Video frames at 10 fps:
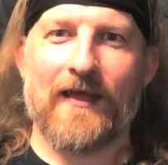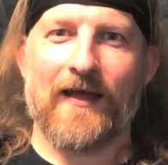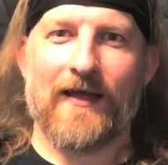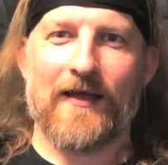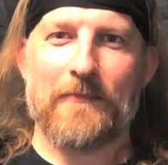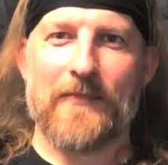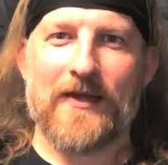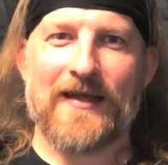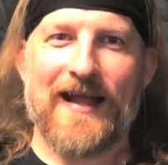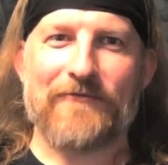
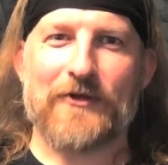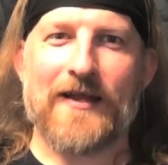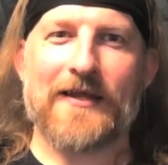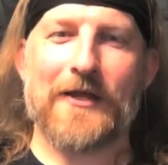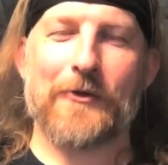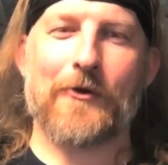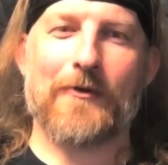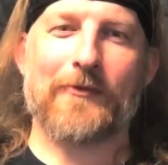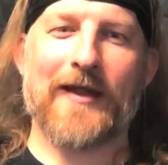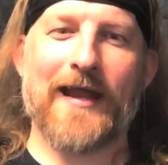But I've tried to
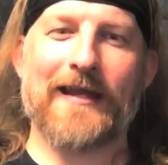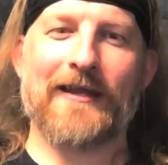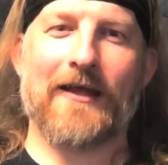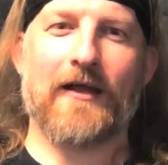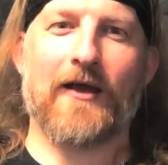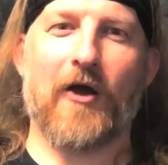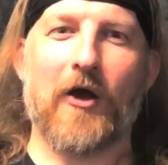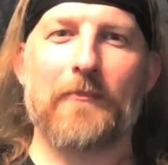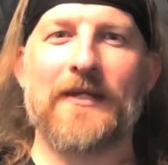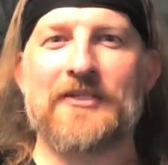incorporate
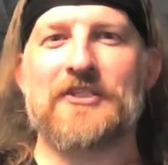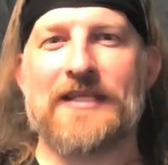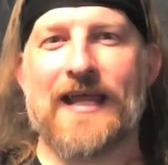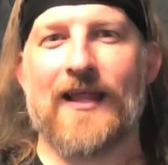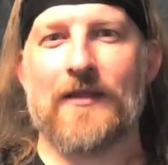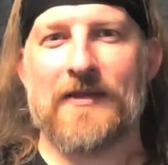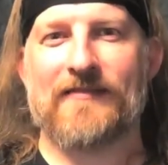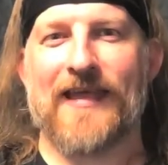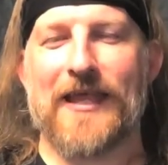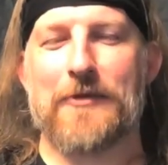RPG
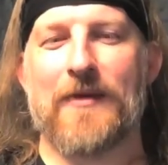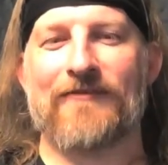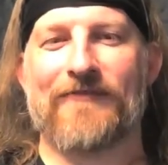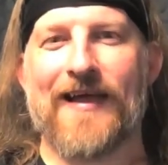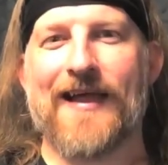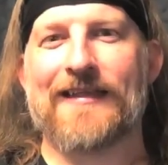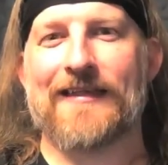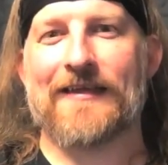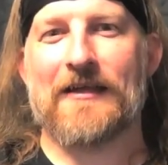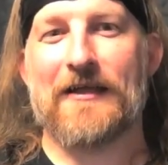elements that you might find
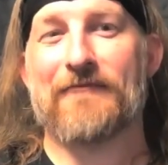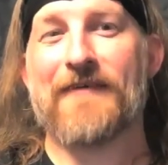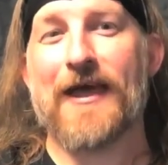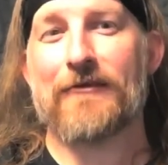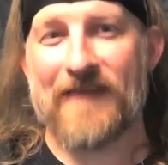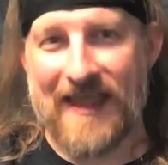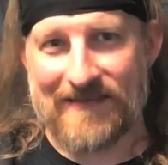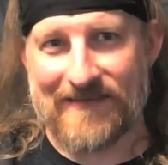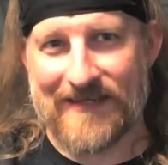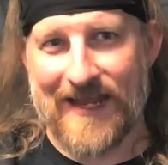in a Final
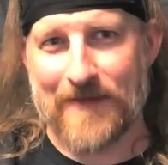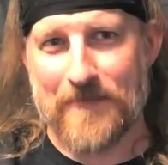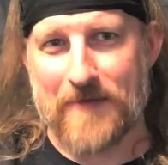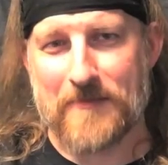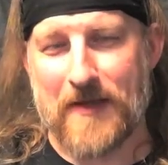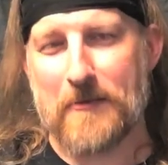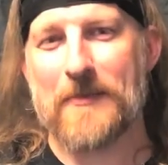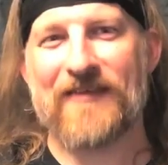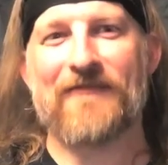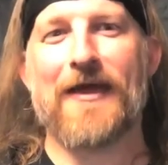Fantasy game. I'm a
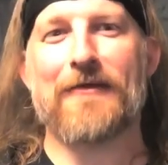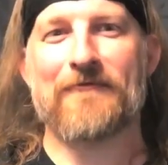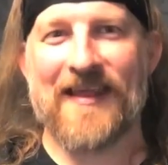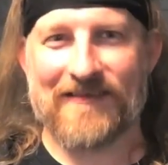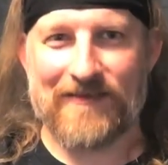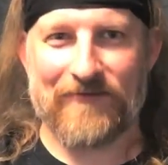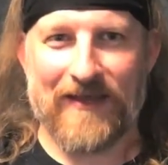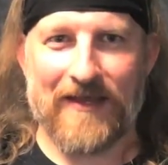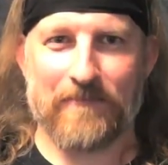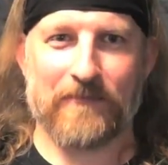big Final Fantasy
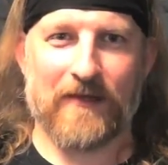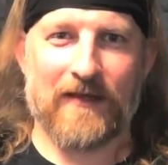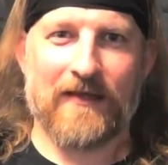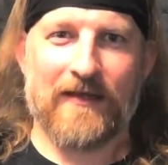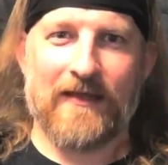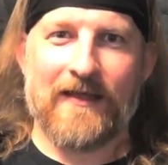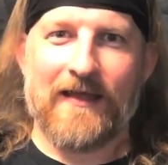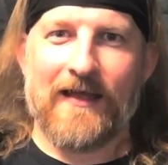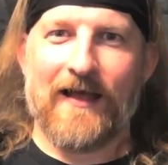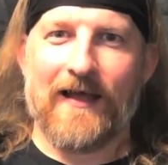fan.
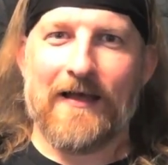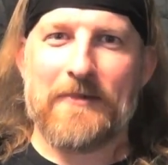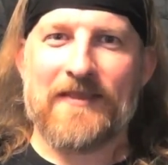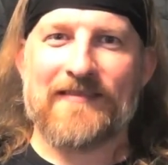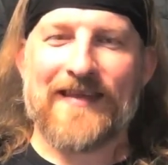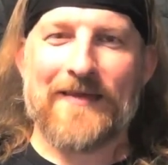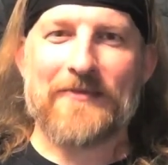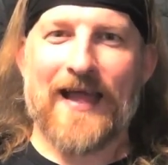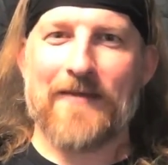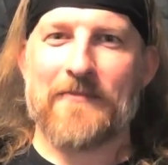But at the same
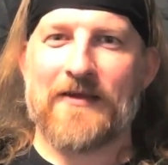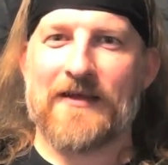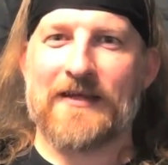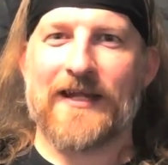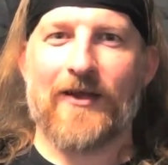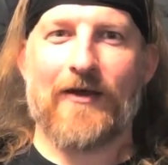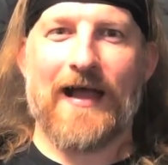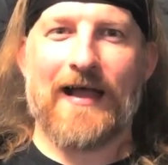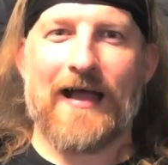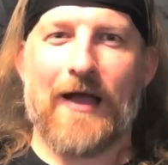time, you know,
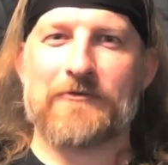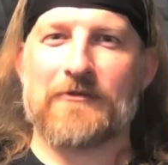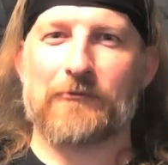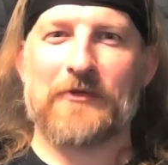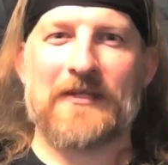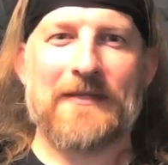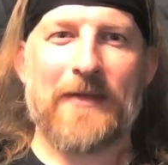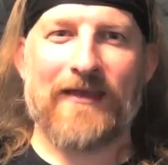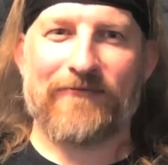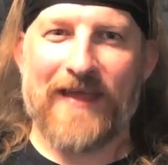I was a really
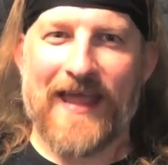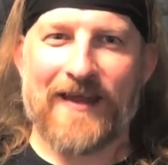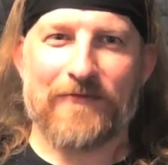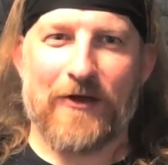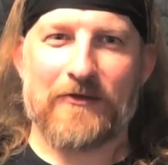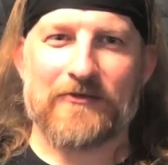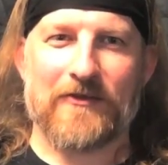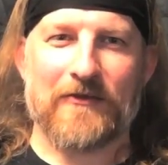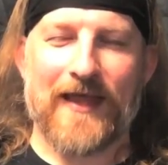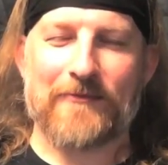big fan of
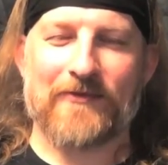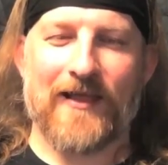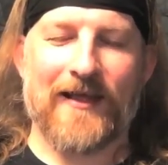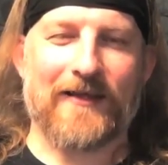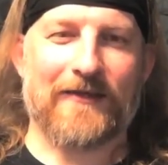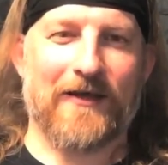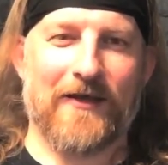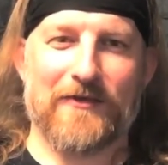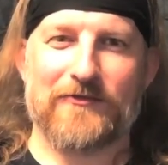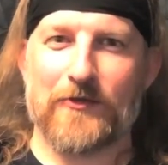also games like
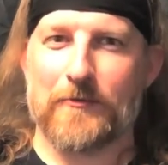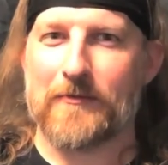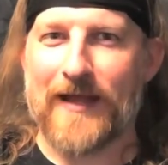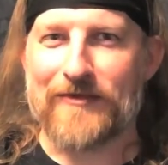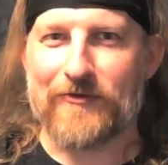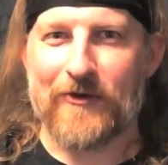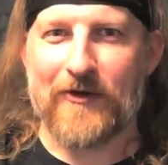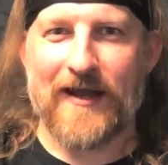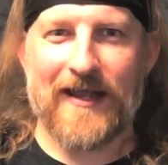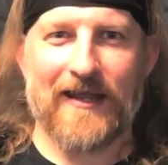Super
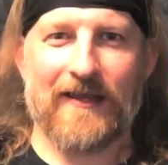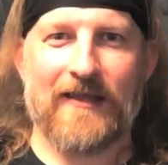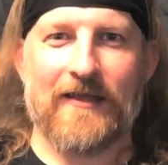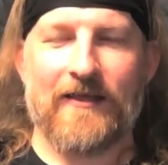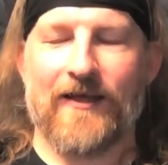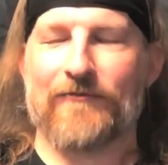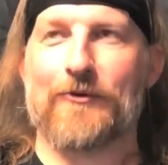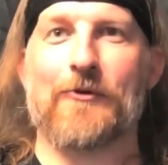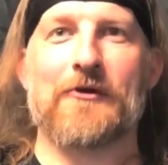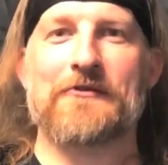Metroid and, of
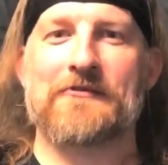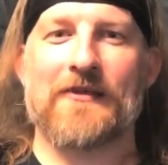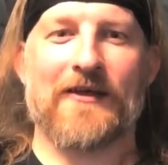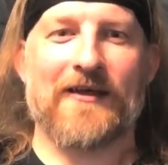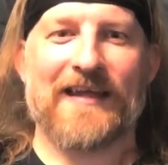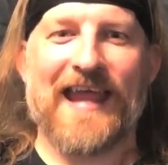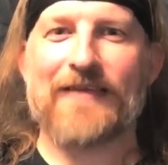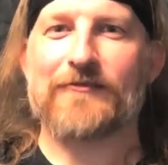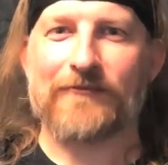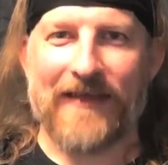course,
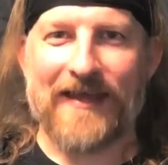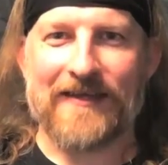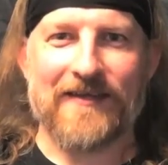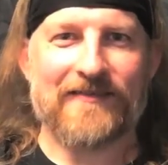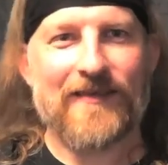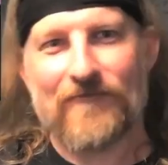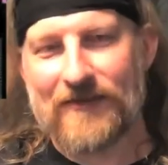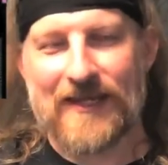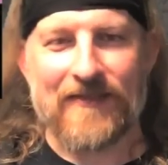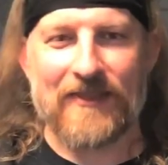Castlevania
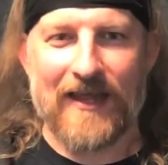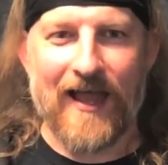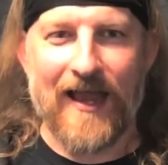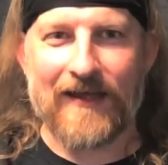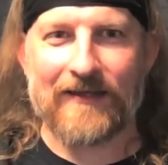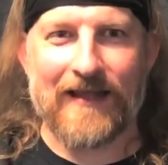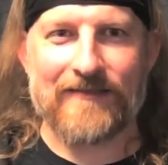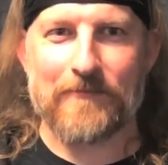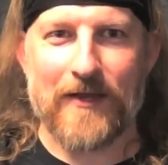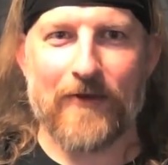Symphony of the Night.
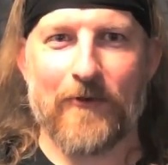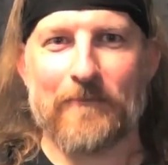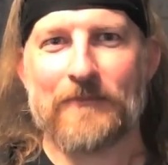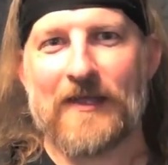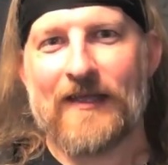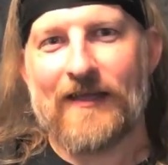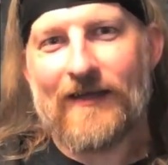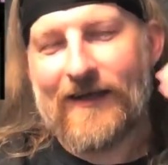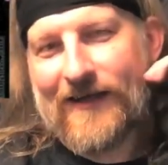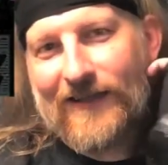That's a big one.
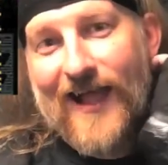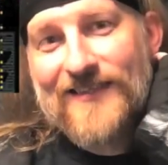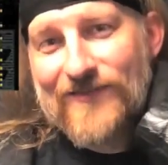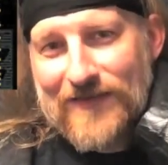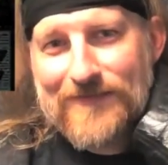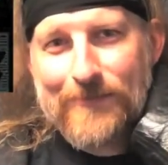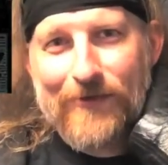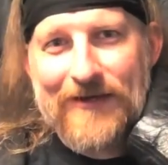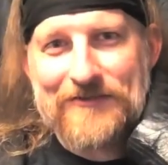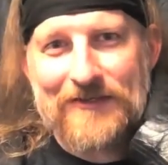Lots of
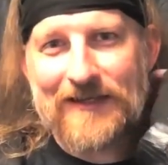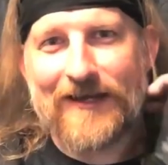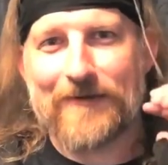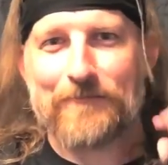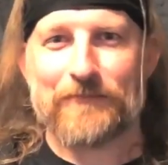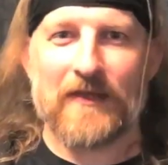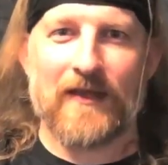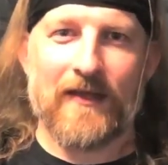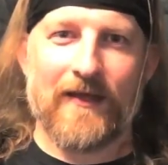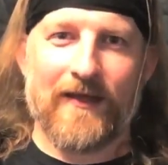inspiration there.
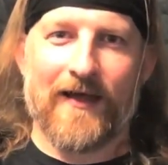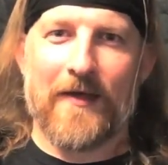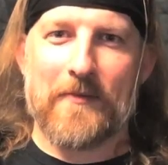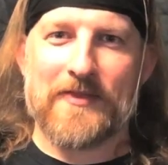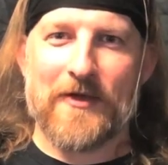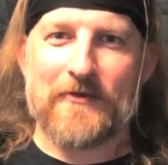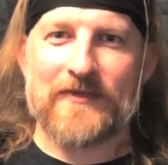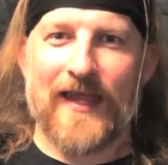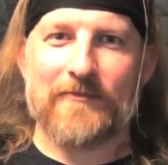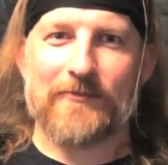I mean, those
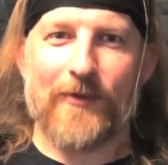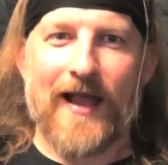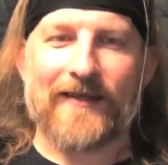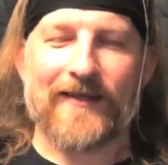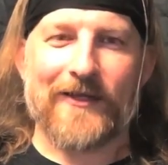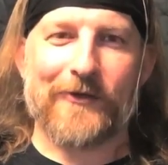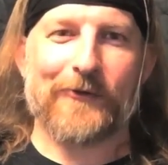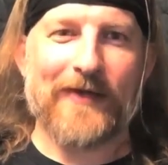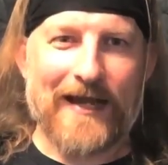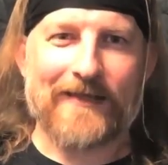games practically
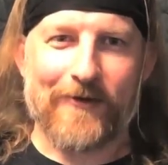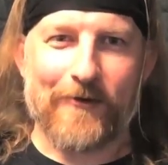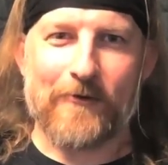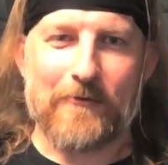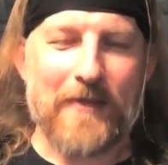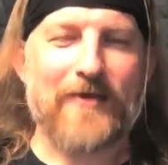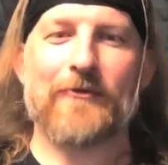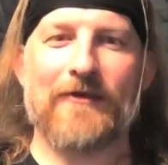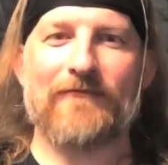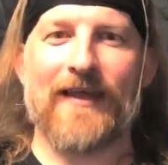created the whole
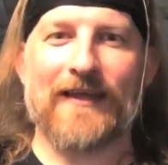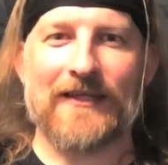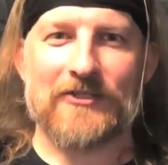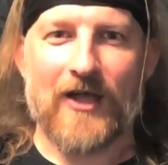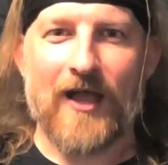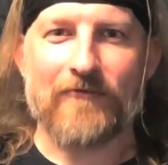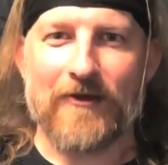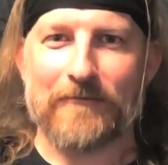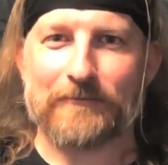Metroidvania genre.